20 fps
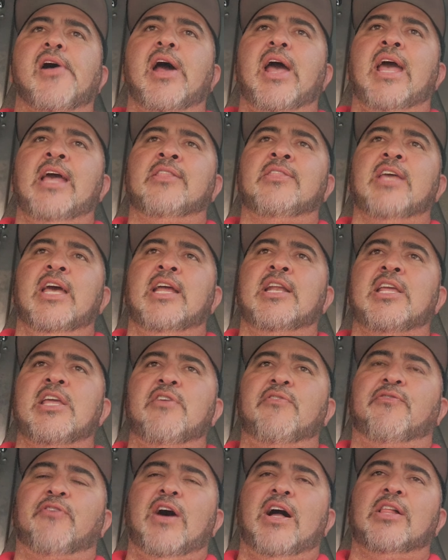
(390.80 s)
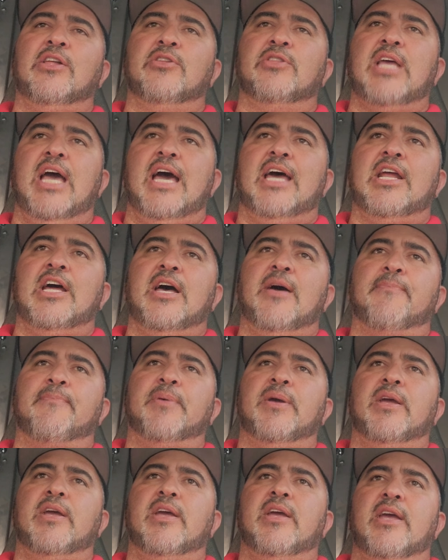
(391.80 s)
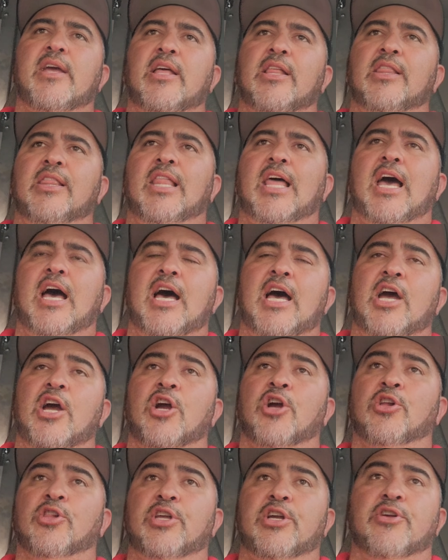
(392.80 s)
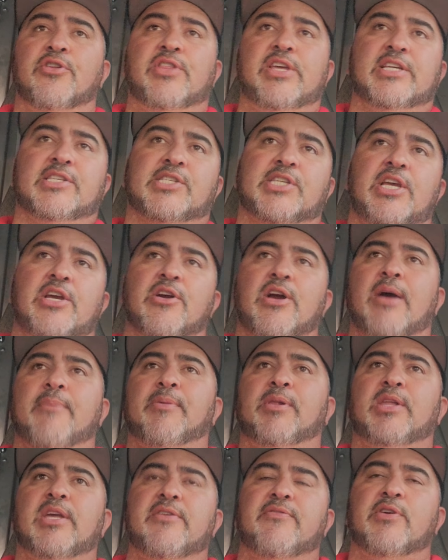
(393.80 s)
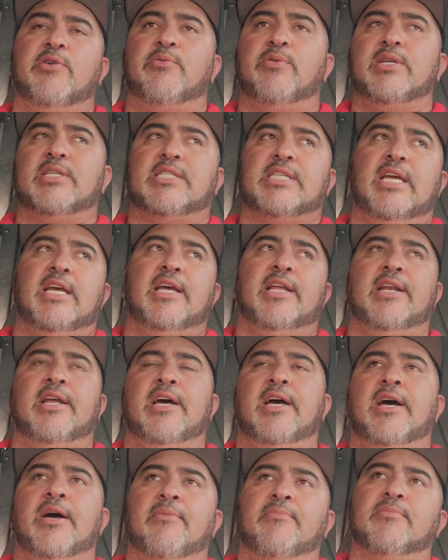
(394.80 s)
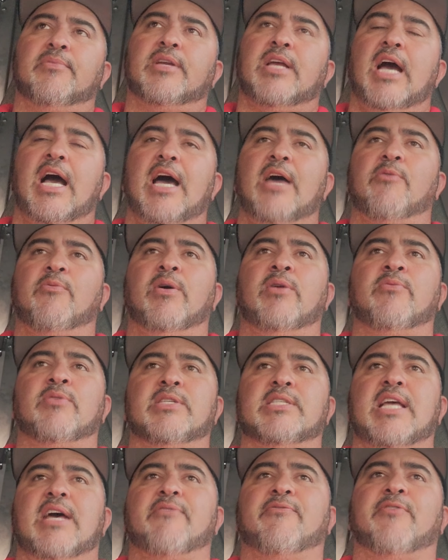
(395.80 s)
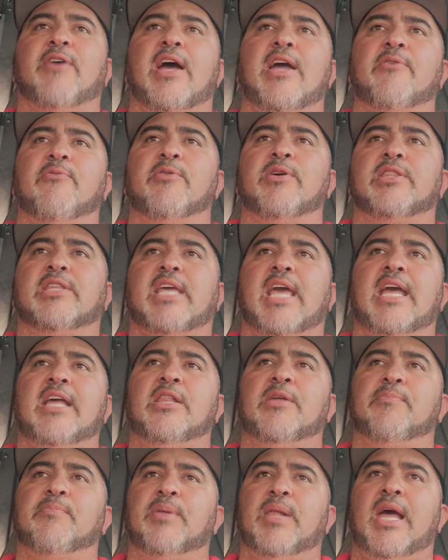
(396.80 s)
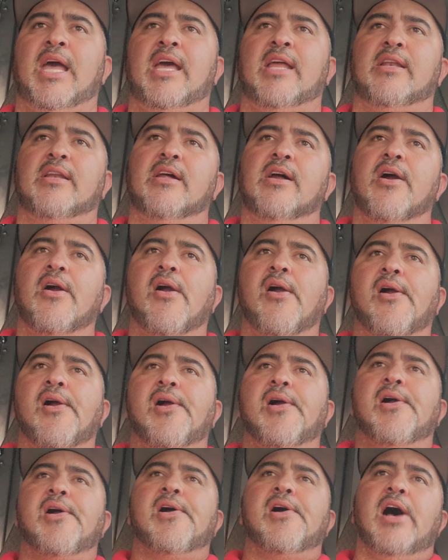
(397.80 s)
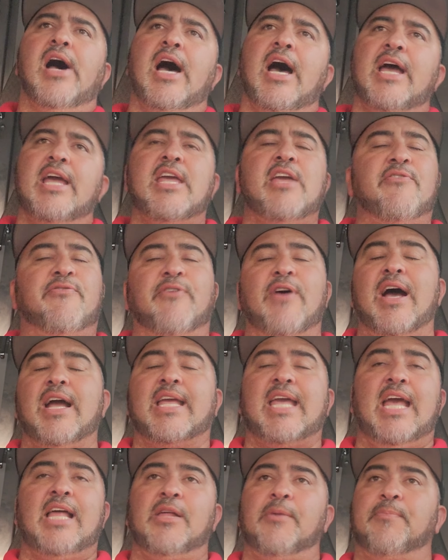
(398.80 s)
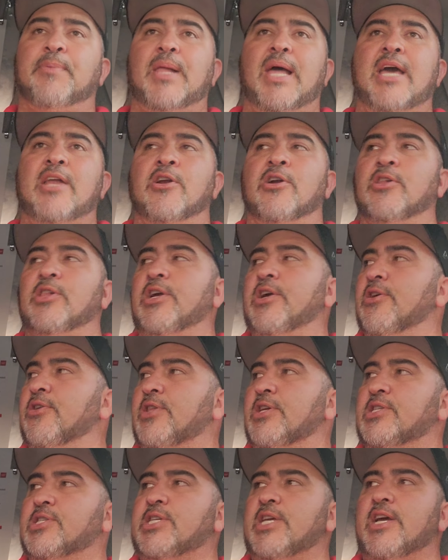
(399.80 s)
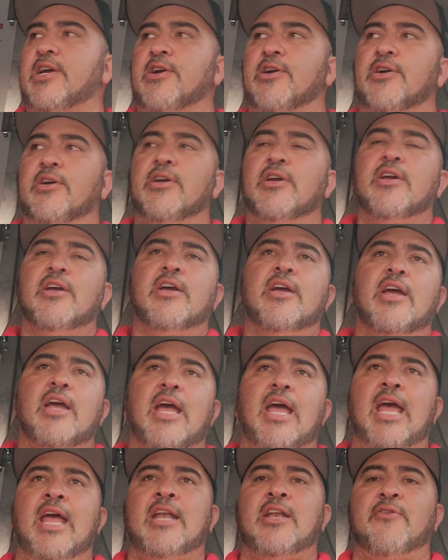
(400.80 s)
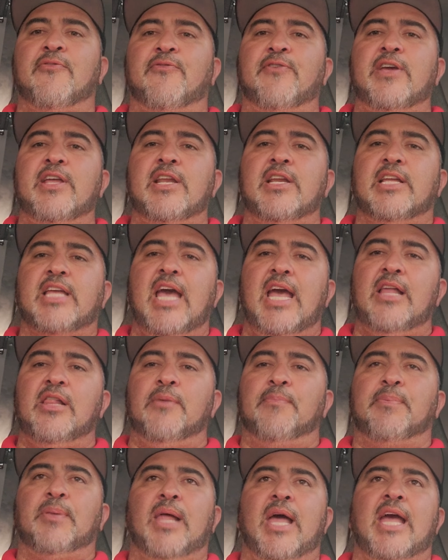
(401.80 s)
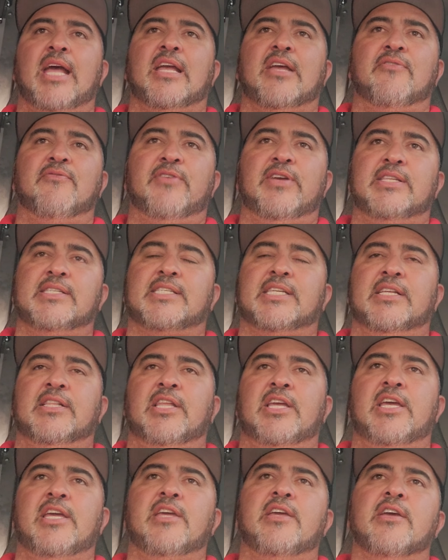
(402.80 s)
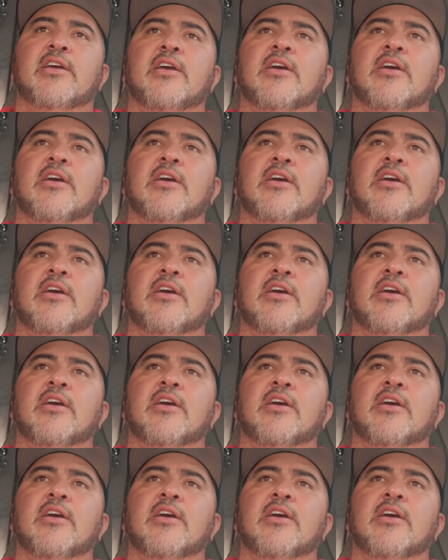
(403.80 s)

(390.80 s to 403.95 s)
And then he followed that up earlier this year. I believe it was in, God, when was that fight with Caleb Plant? He fought Caleb Plant earlier this year and defeated Caleb Plant convincingly